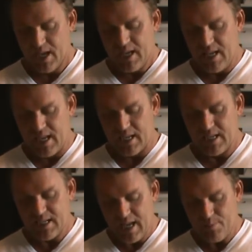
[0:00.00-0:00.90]
he
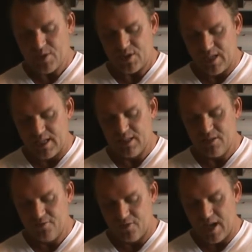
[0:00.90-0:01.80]
condemns sin in
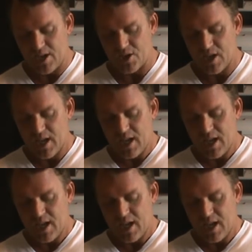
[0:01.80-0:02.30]
the flesh